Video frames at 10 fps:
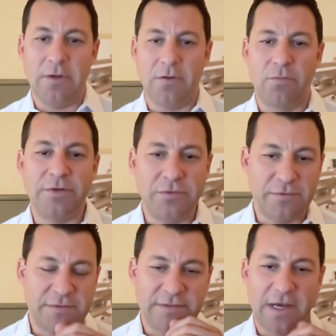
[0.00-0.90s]

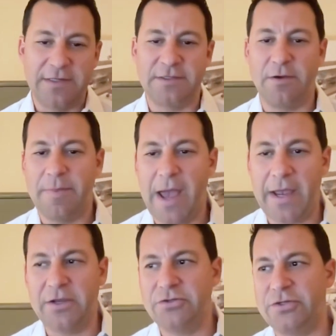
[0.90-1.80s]
reduce the size of their
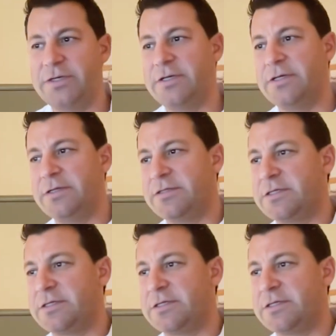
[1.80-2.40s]
packages.